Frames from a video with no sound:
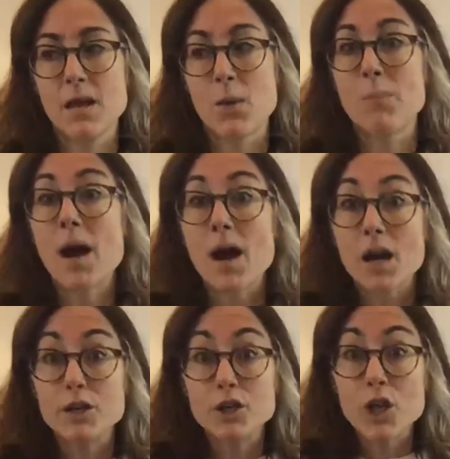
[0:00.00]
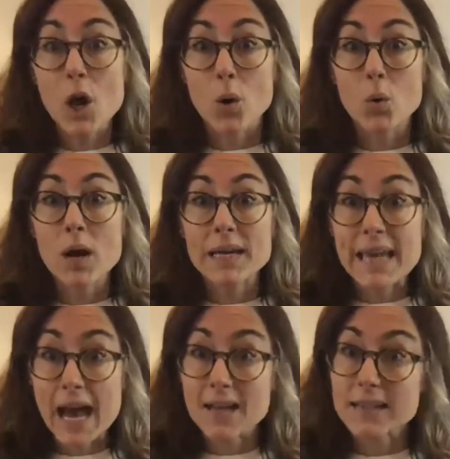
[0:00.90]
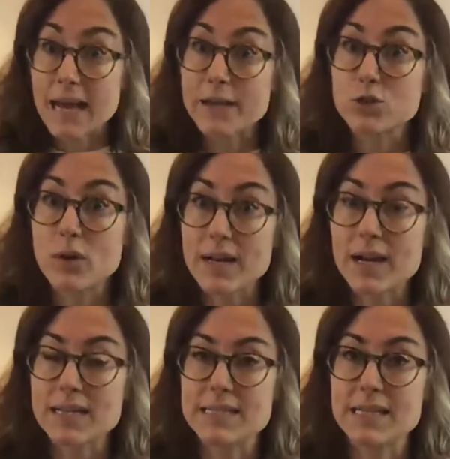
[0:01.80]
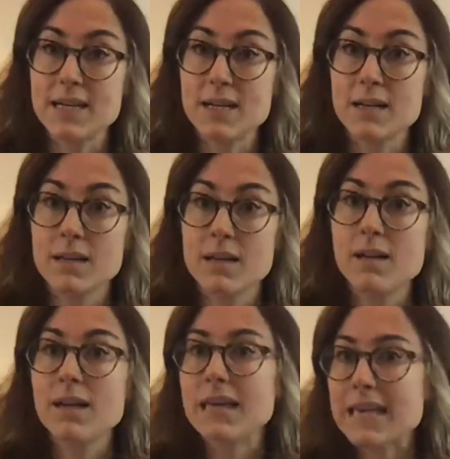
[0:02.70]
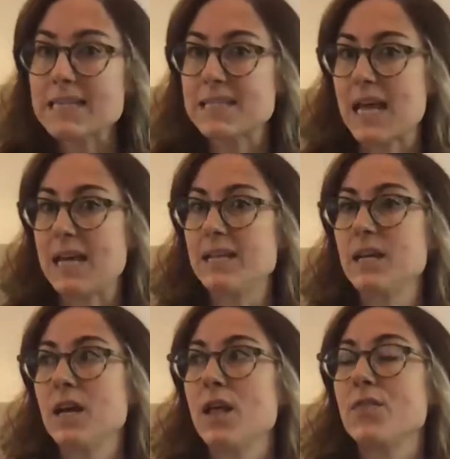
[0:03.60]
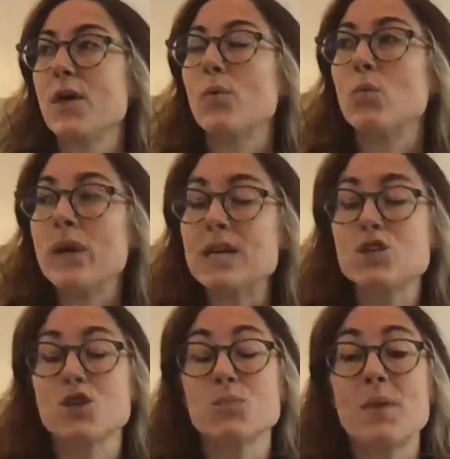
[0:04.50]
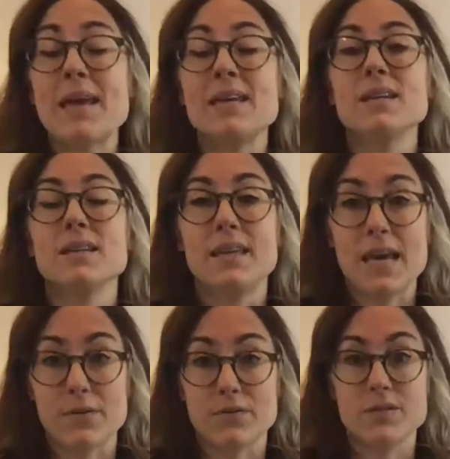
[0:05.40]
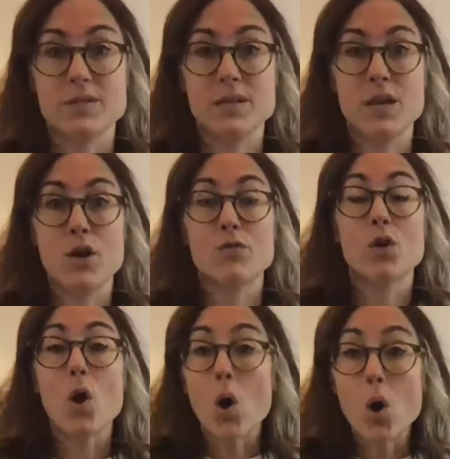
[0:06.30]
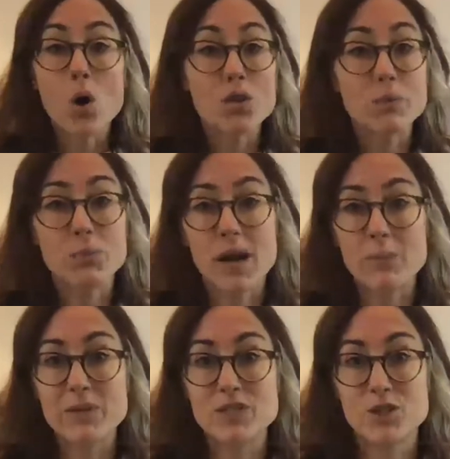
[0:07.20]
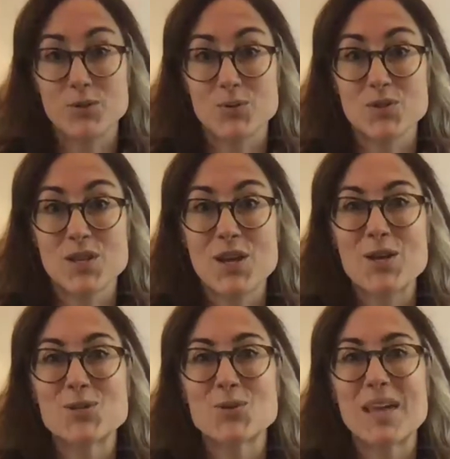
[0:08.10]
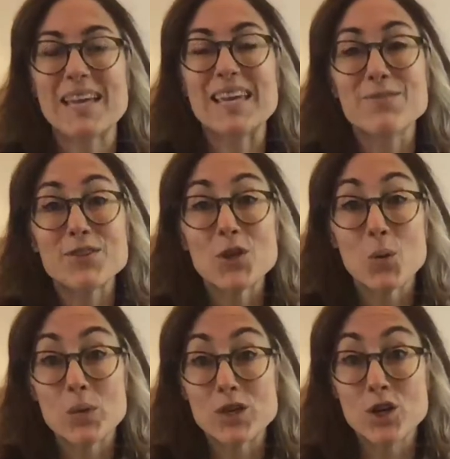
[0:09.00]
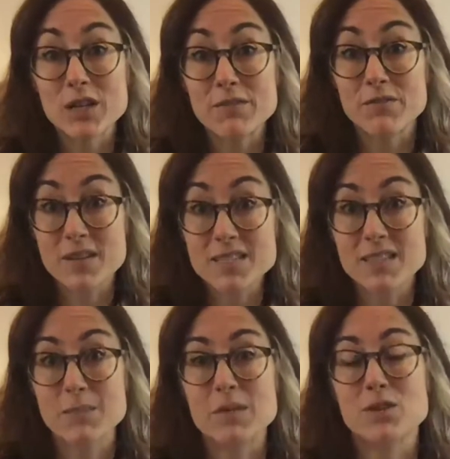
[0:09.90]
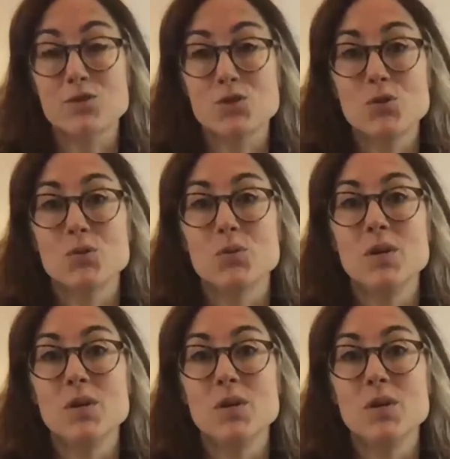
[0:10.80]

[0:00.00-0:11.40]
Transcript: But you know, Callie had a great idea. He said that we should make gifts for all the primary twos so that even though we couldn't visit them at their school,